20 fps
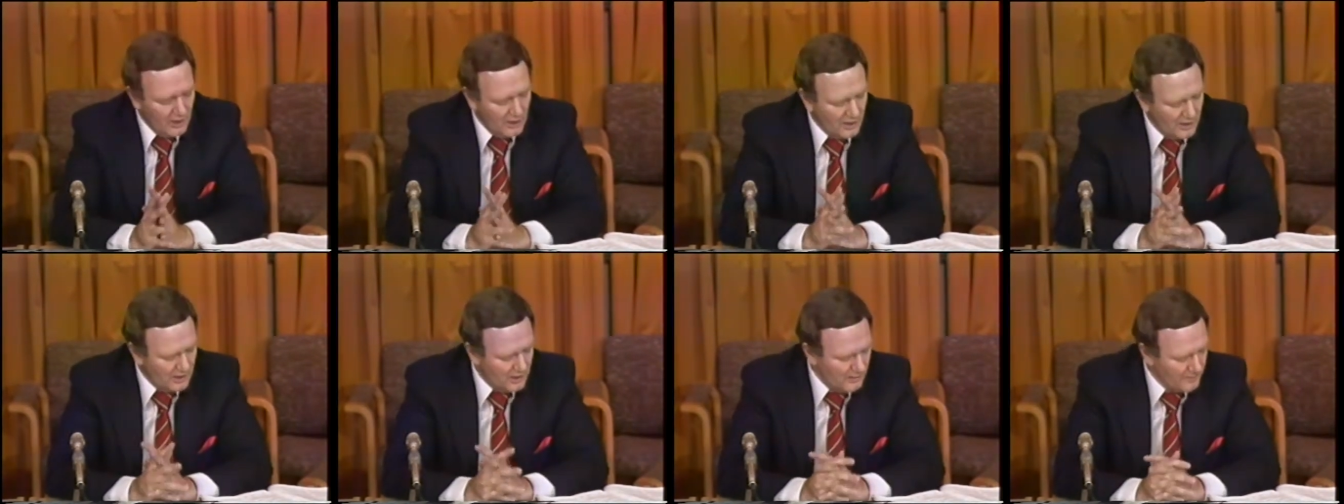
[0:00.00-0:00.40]

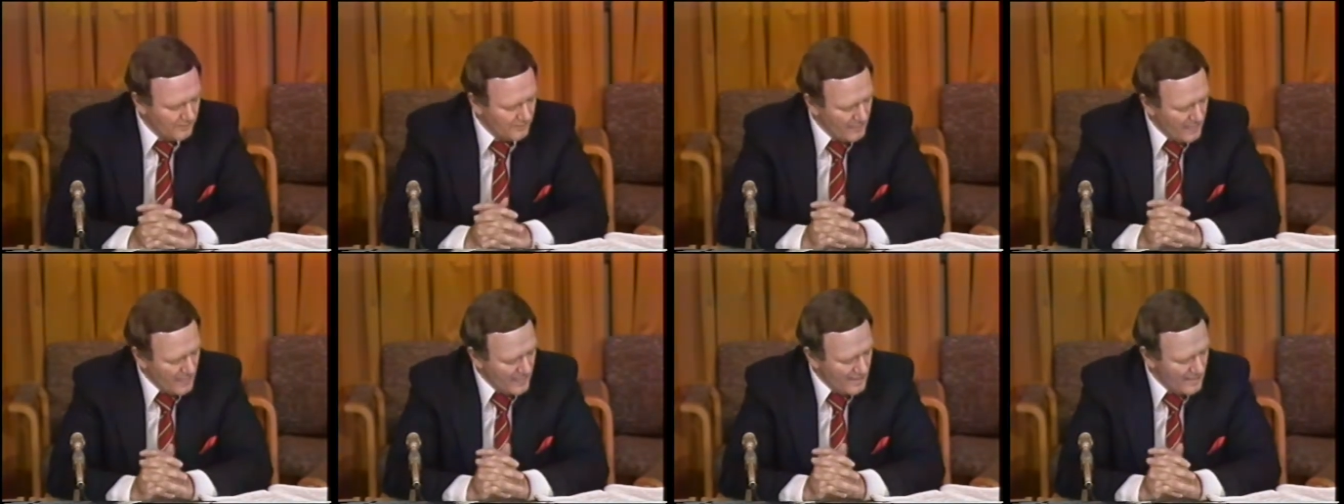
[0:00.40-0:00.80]
Um,
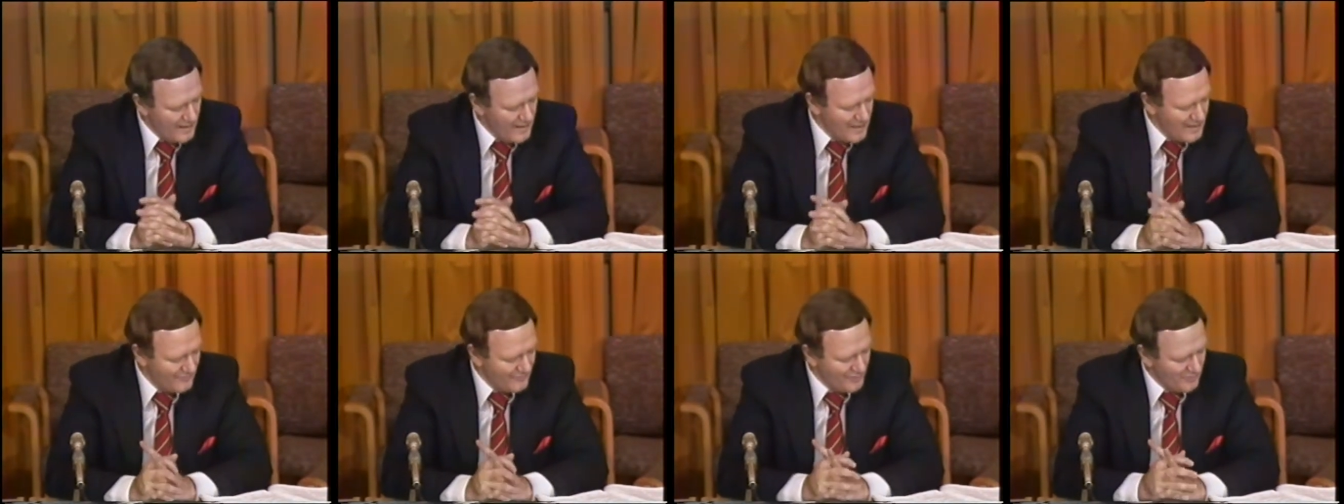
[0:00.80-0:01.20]

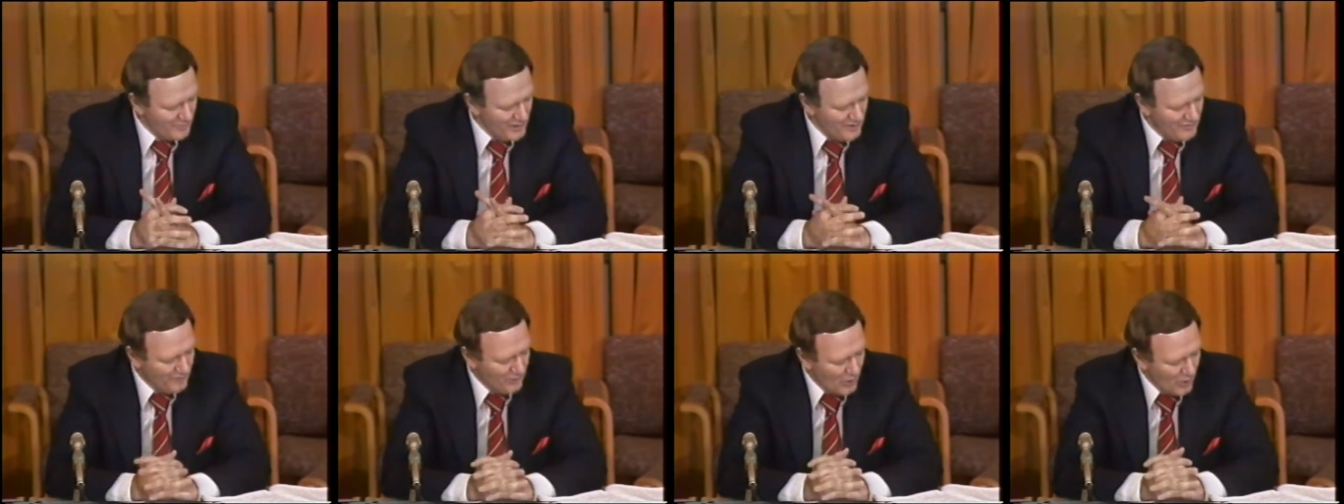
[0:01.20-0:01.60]
even
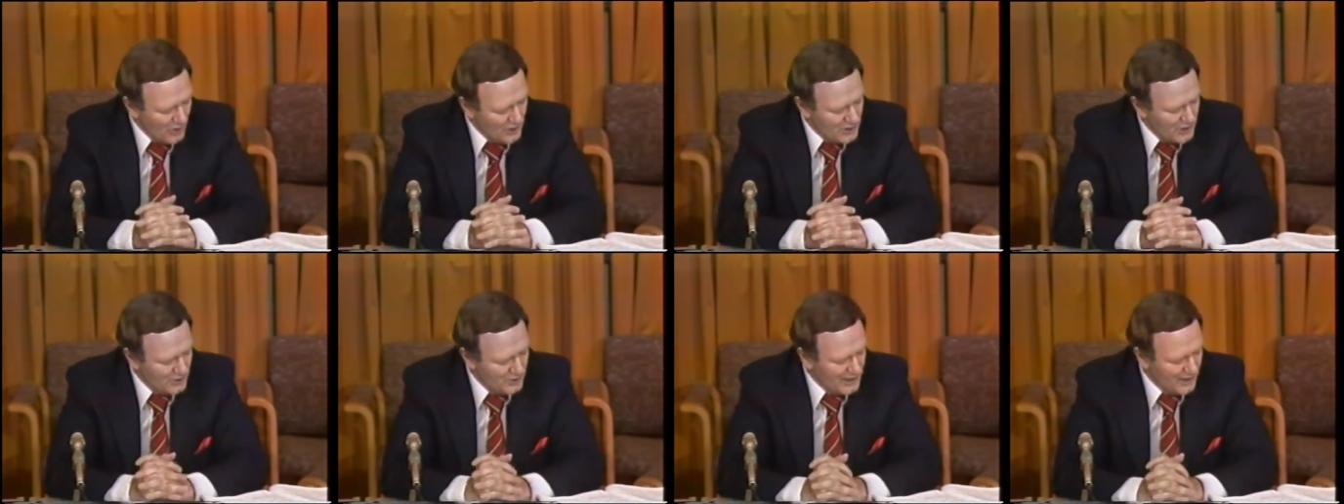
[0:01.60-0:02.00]
before
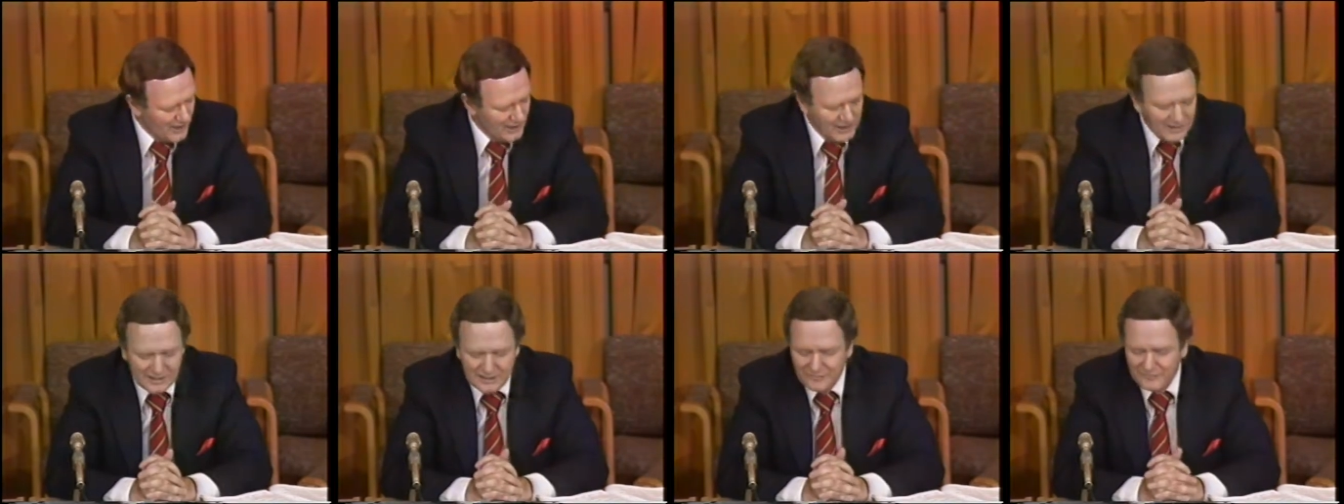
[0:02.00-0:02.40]
you get
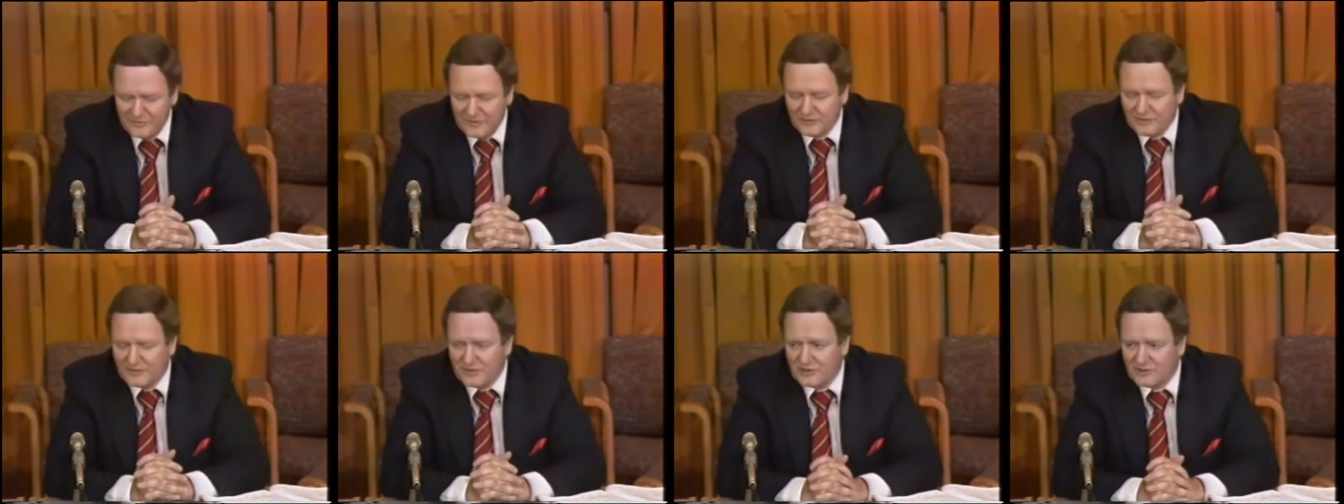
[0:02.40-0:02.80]
into
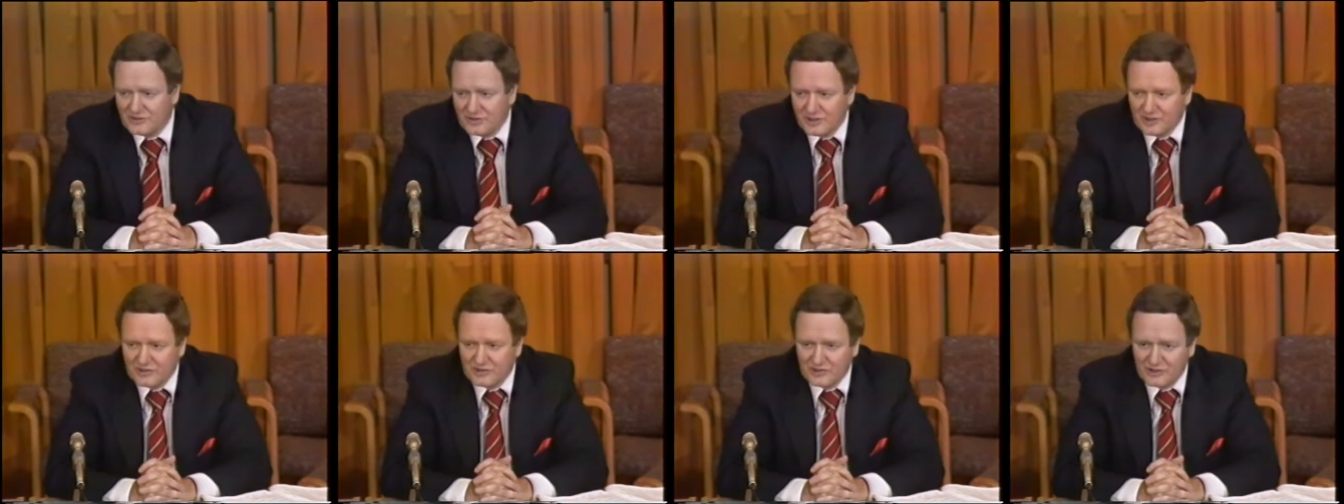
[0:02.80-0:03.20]

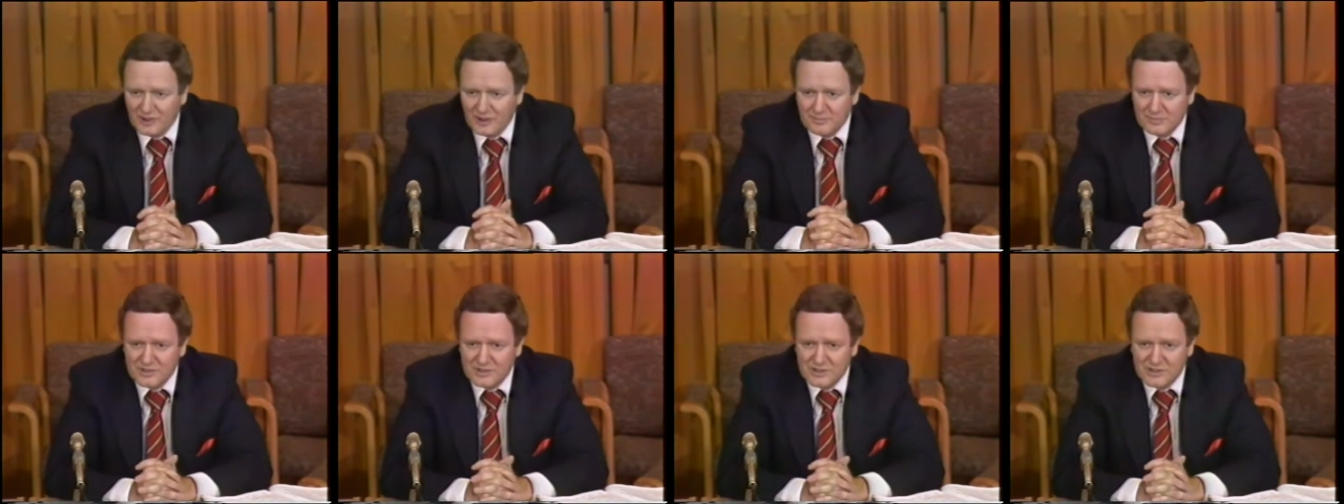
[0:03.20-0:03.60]
56
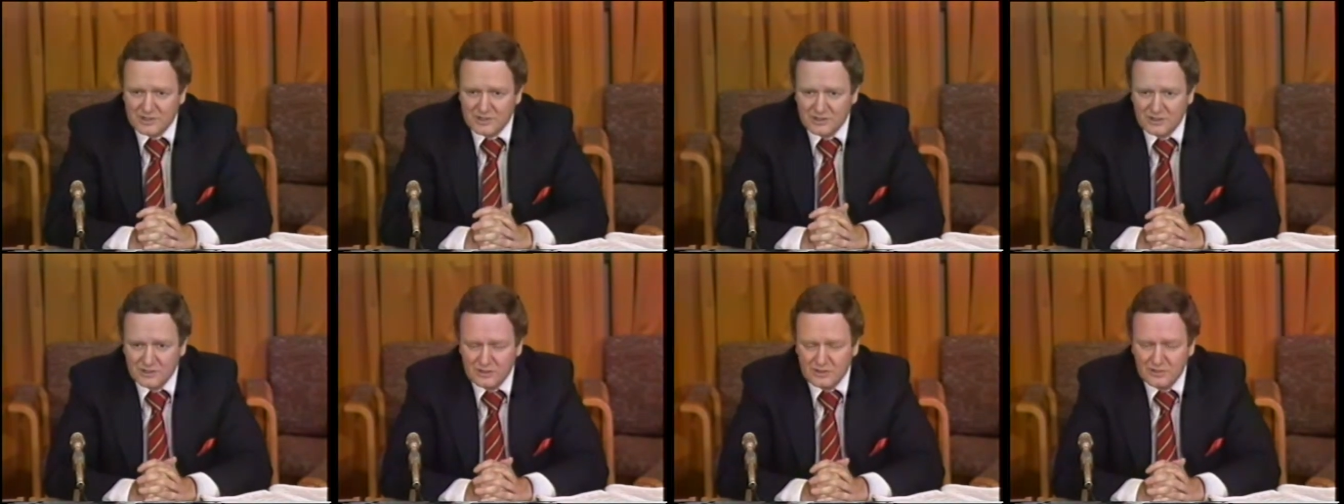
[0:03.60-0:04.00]
sub
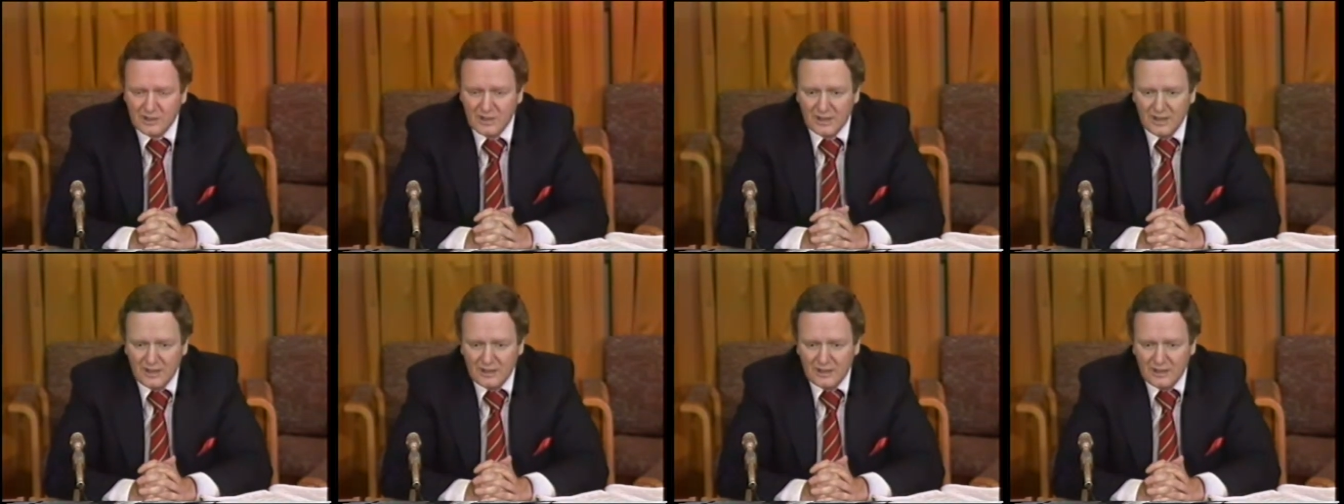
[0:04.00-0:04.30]
2,